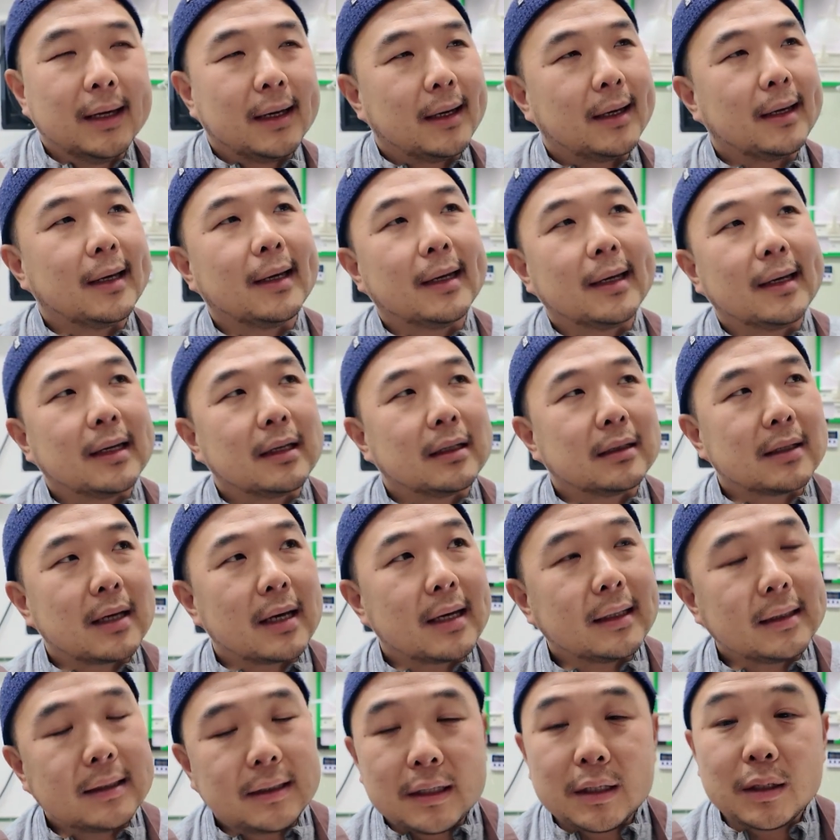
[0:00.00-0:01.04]
again, as
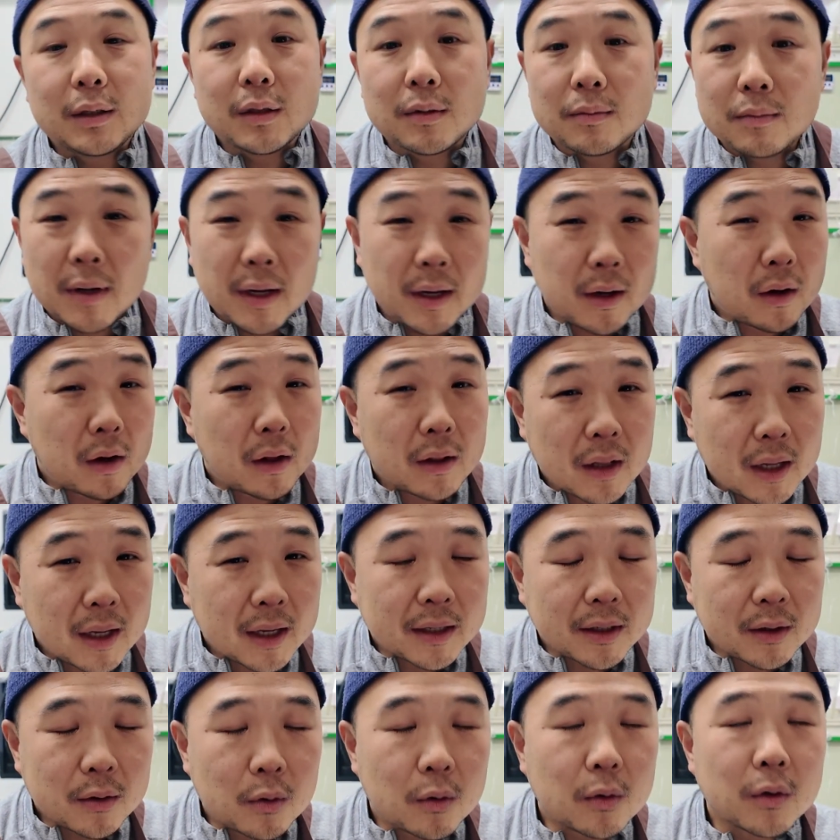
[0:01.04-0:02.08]
I teach in my
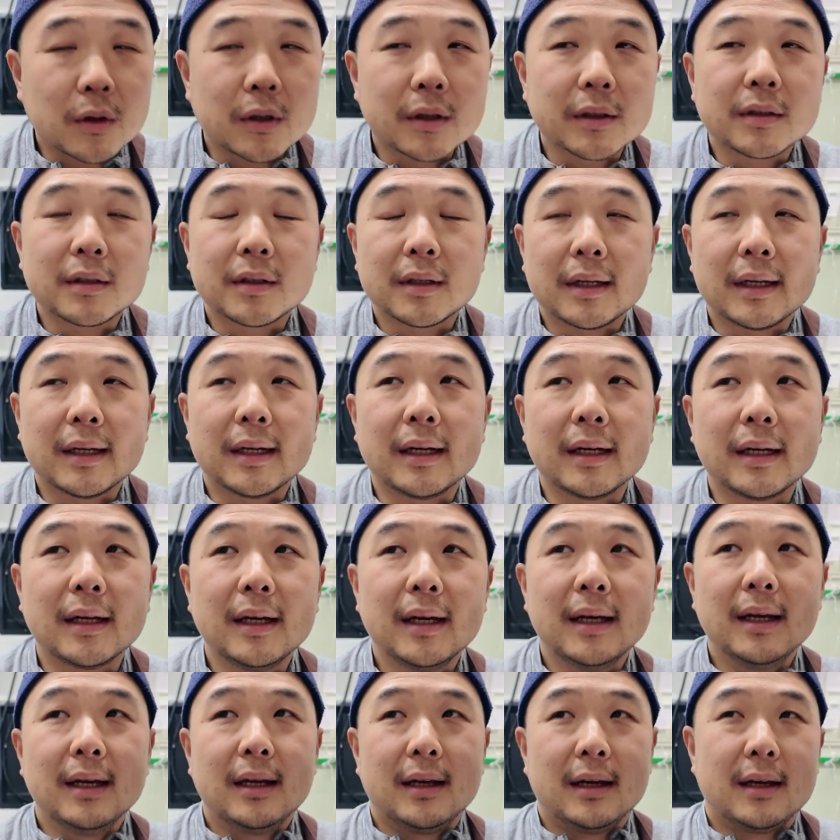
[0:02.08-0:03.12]
online course, and
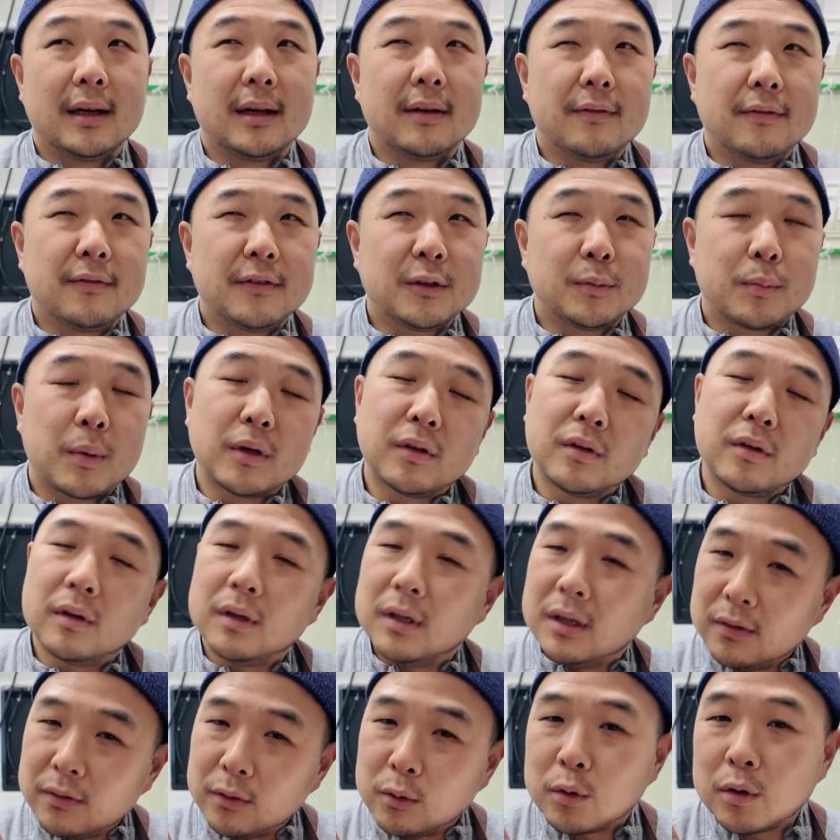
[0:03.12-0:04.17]
if
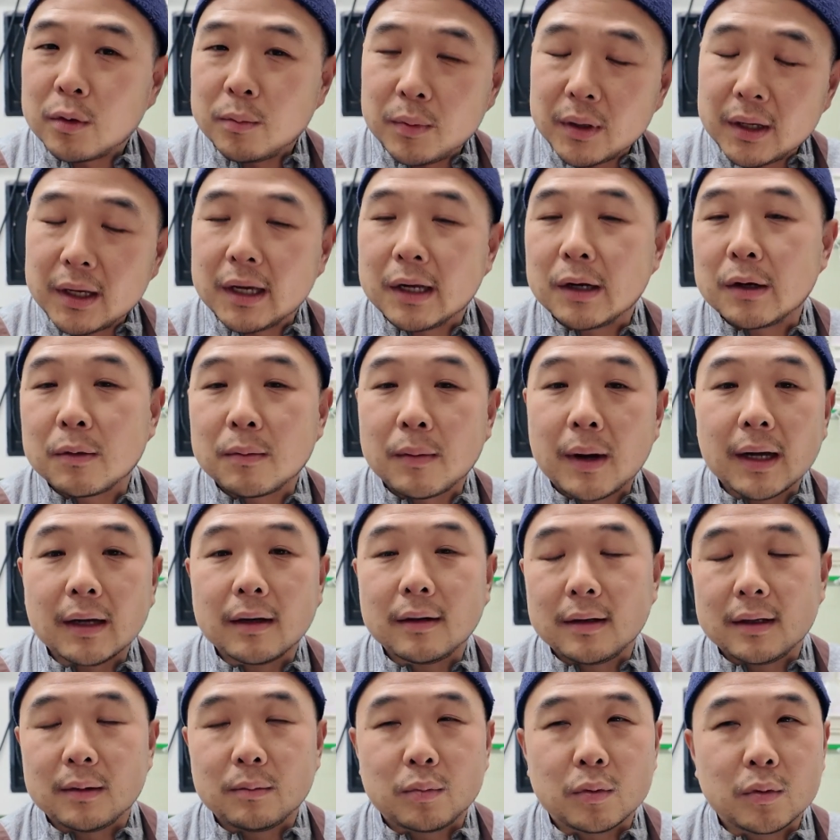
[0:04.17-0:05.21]
especially if you're a beginner
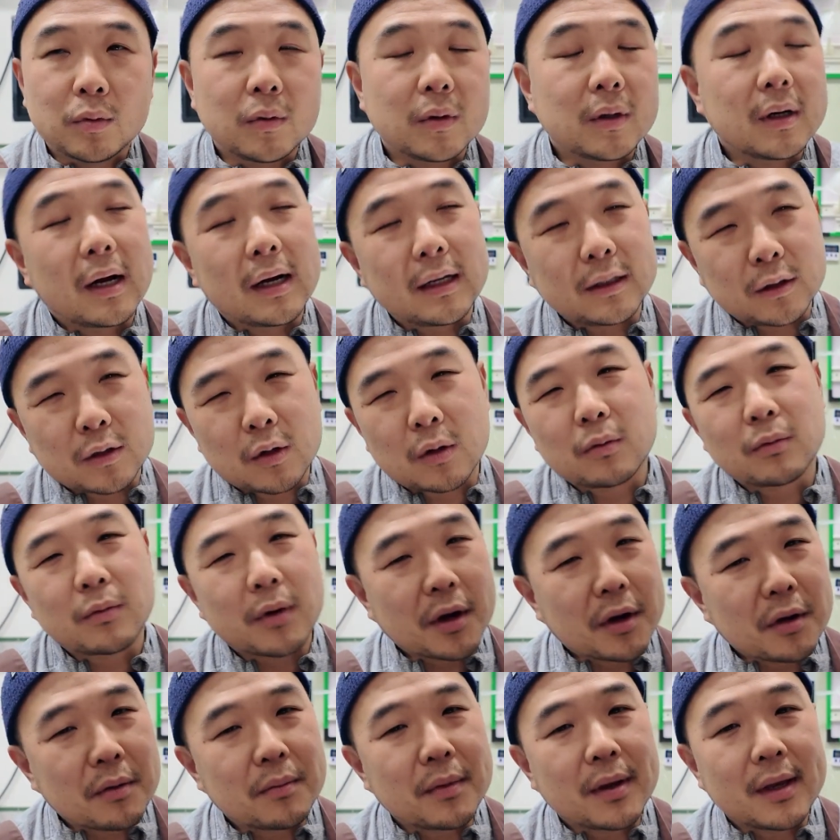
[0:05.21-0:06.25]
makgeolli brewer, I don't
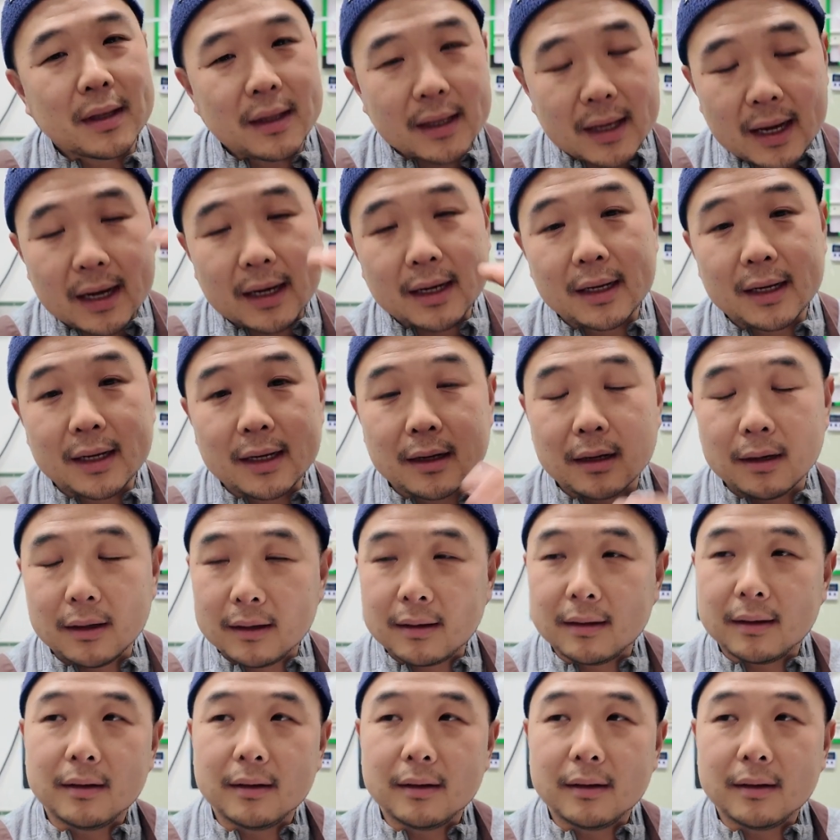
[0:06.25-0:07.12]
recommend adding